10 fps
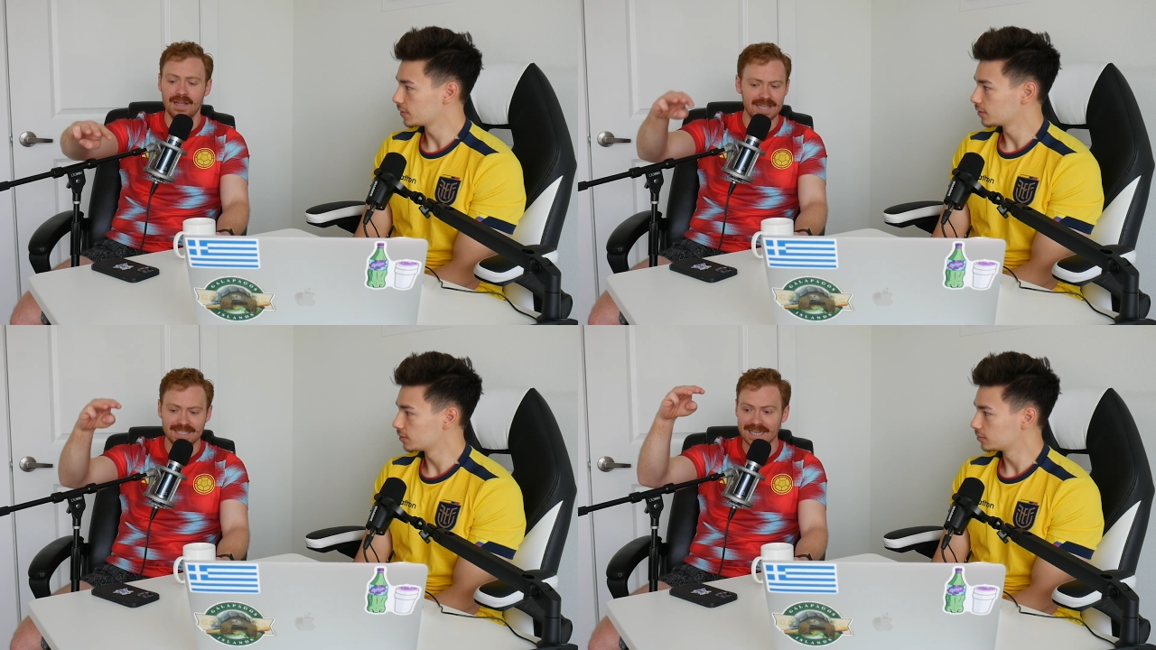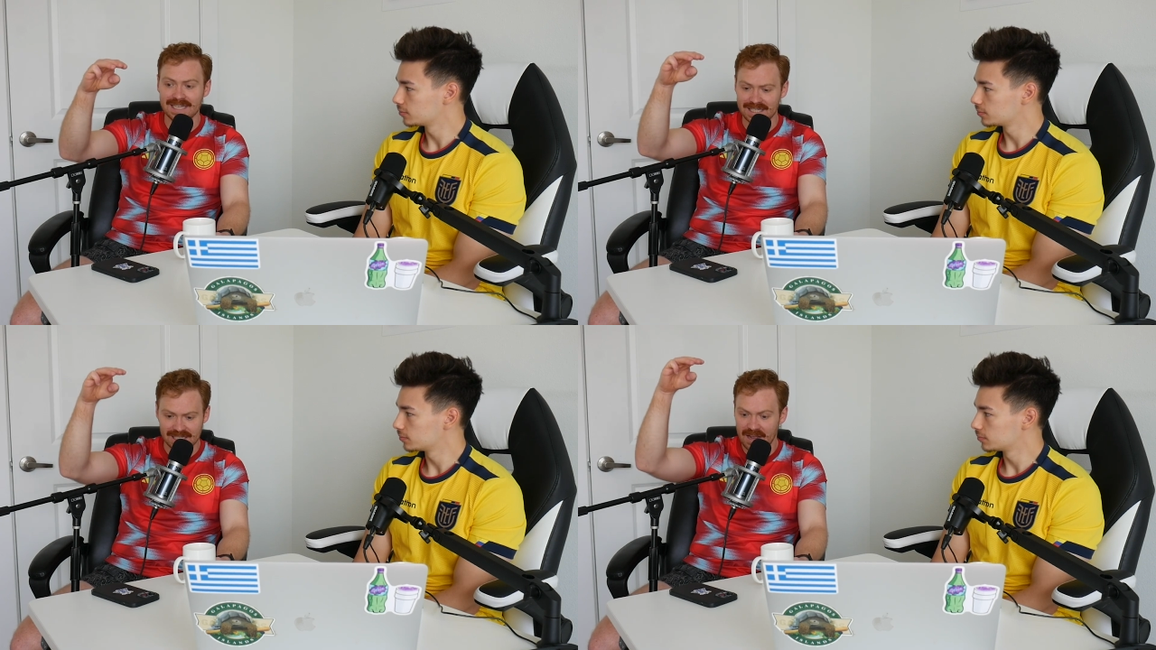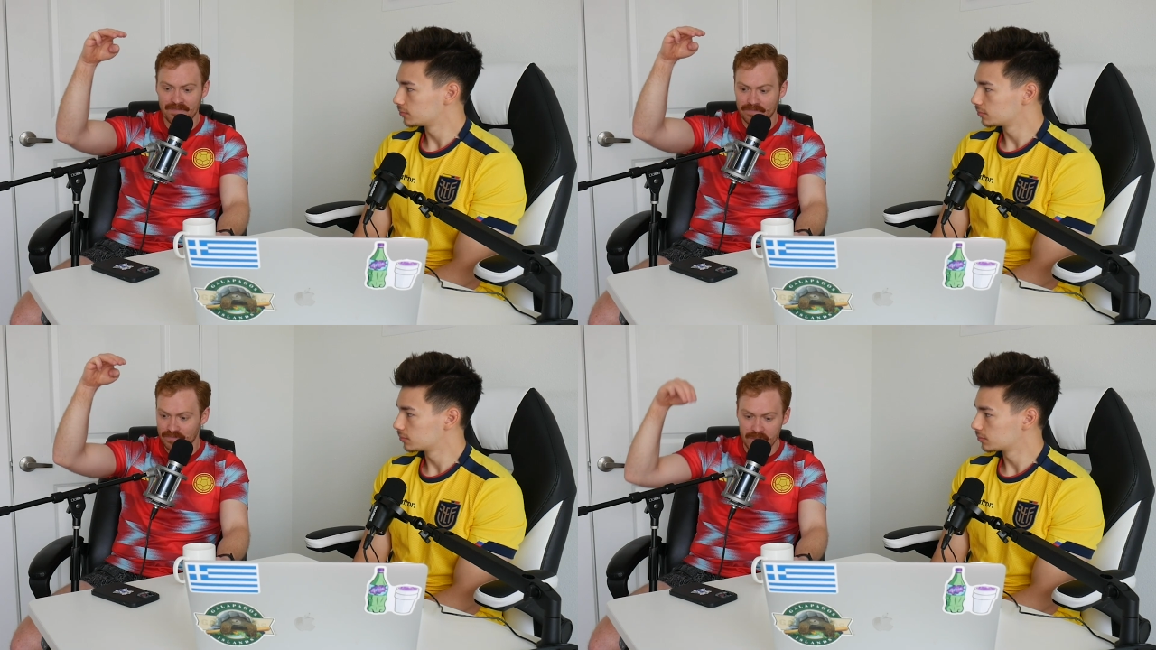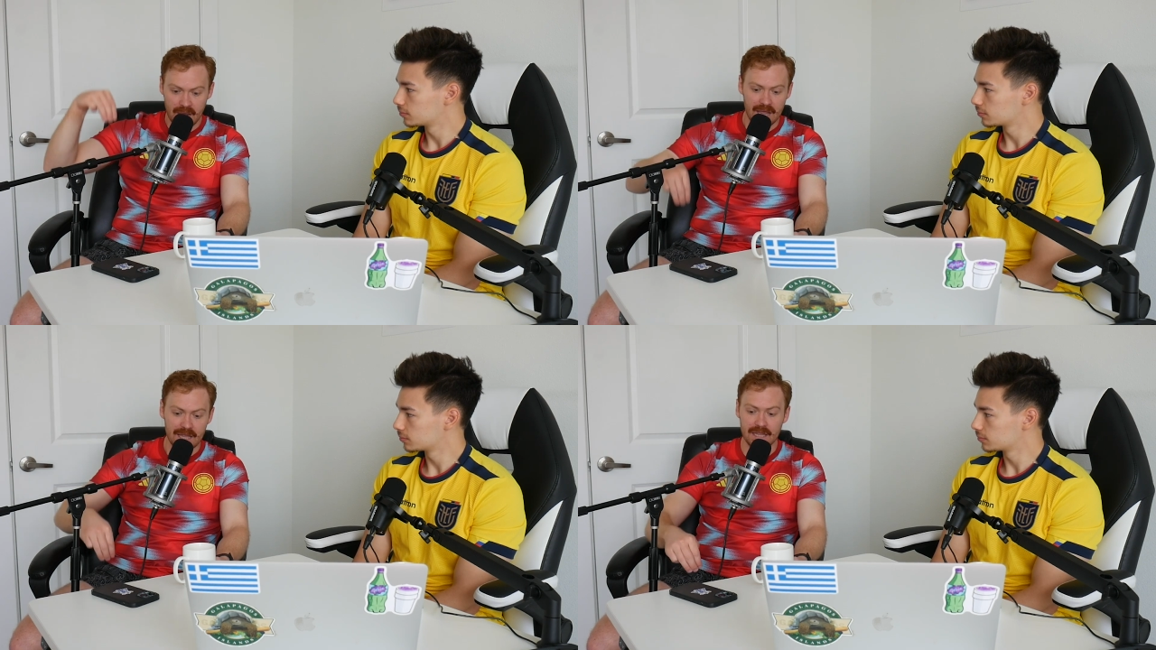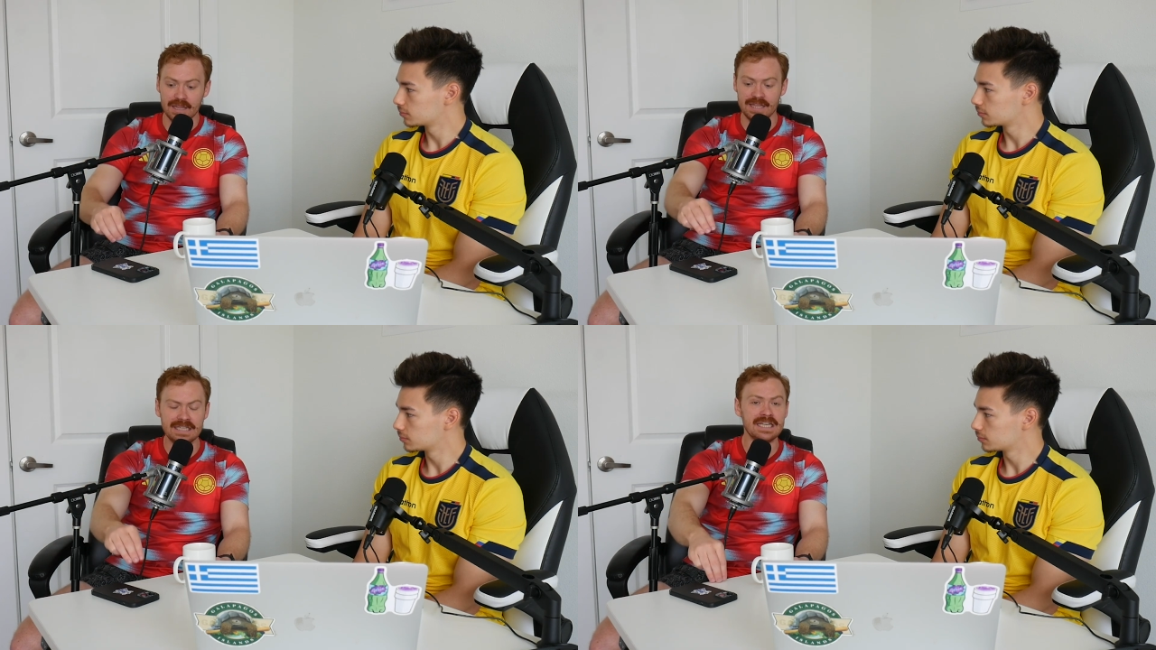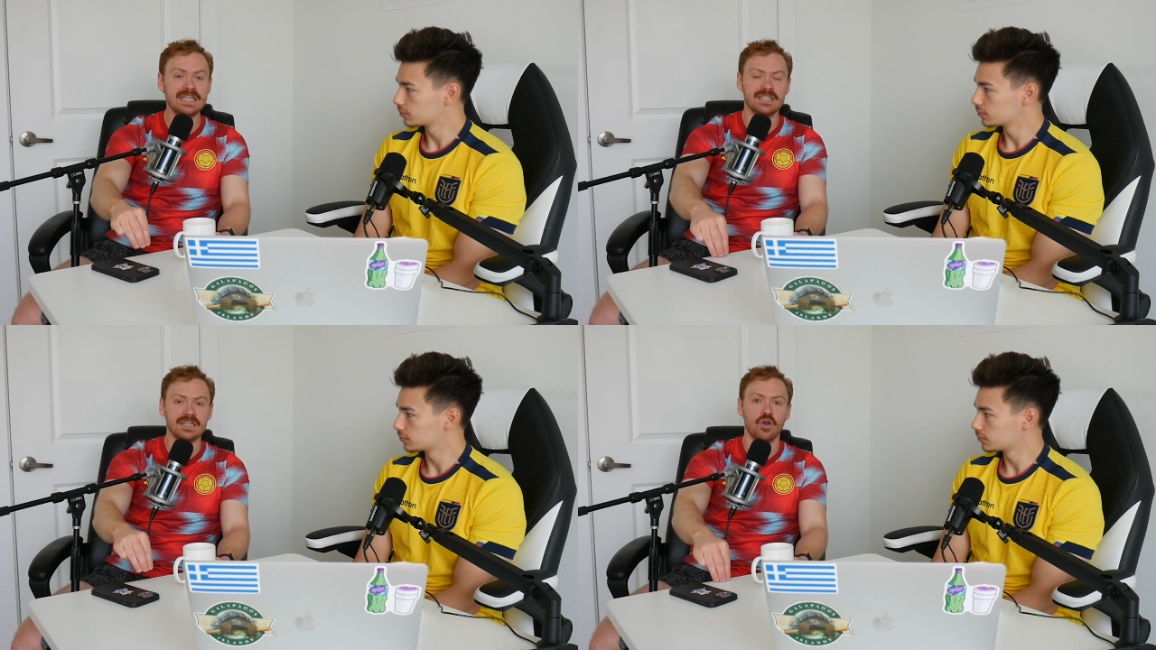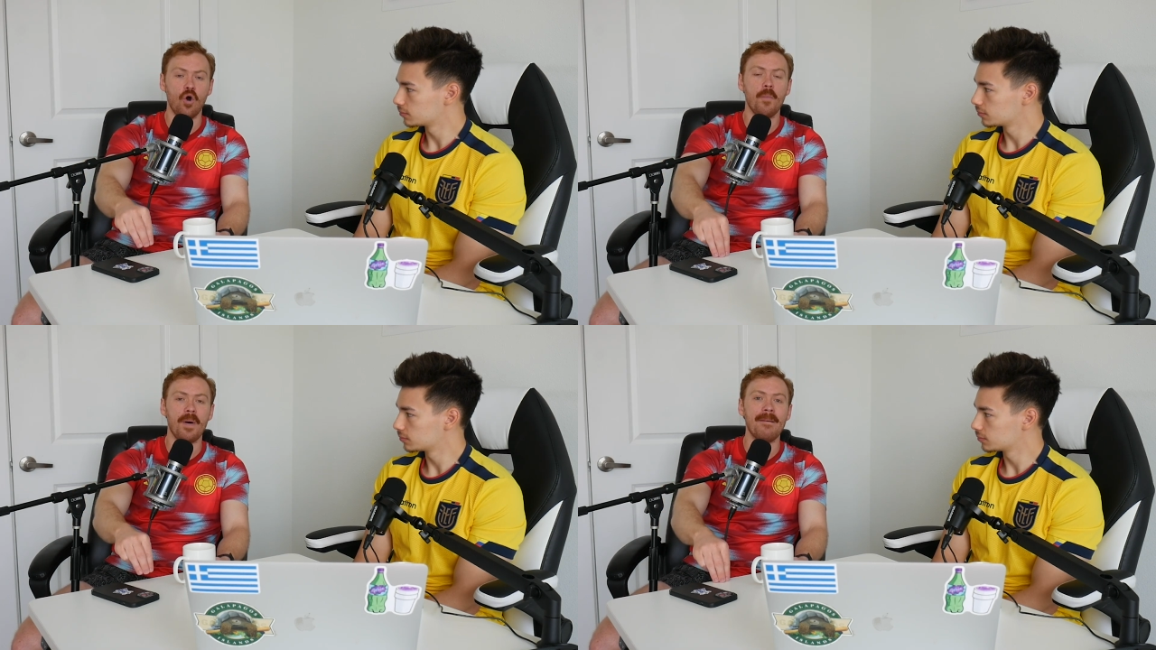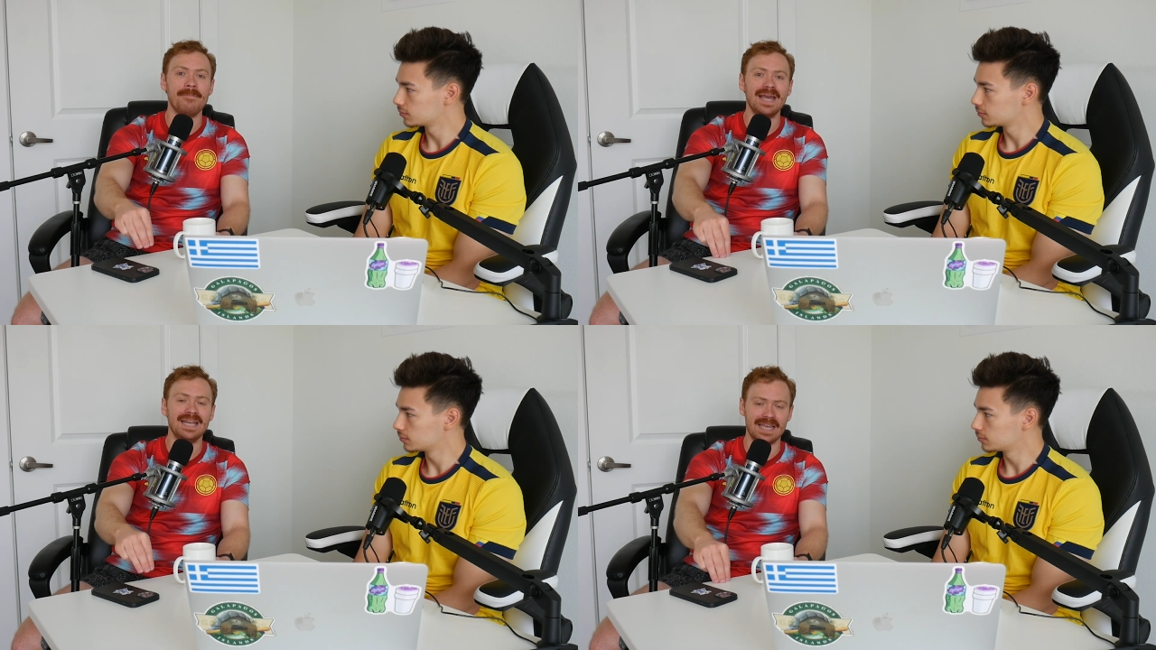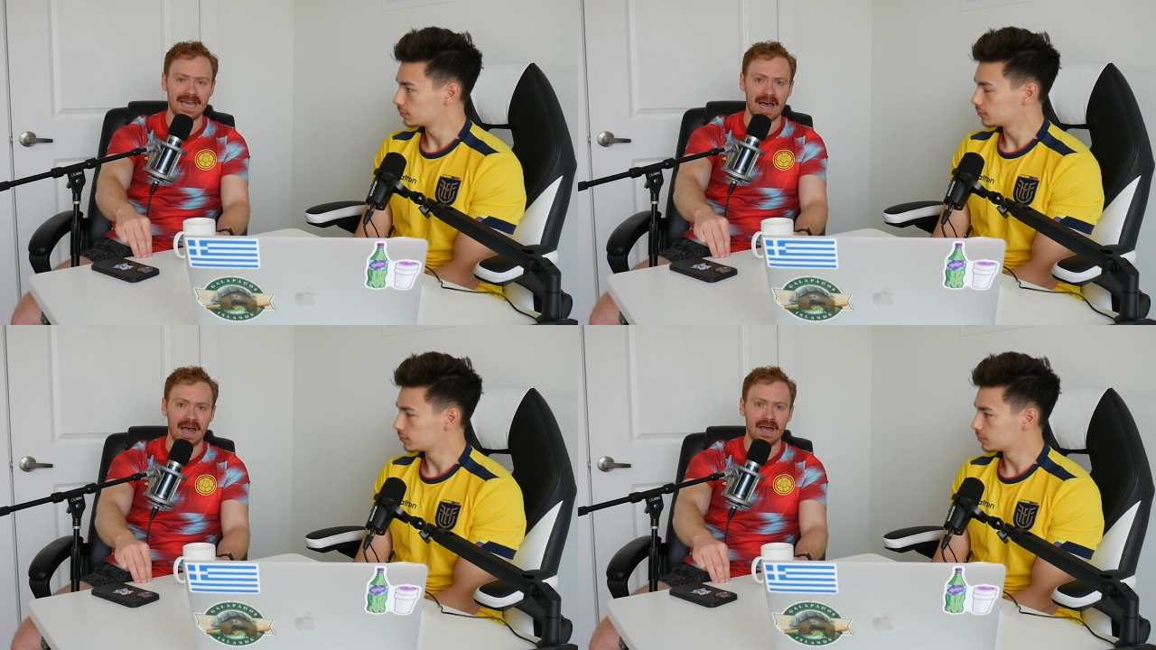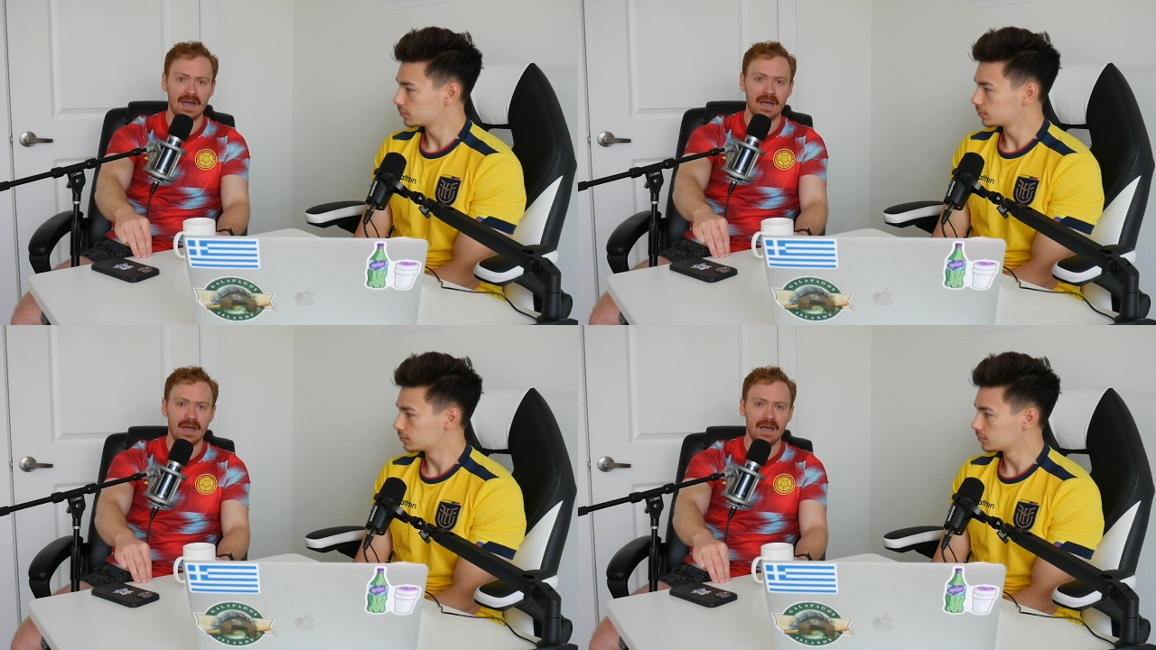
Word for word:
Speaker 1: This is this is Copa America.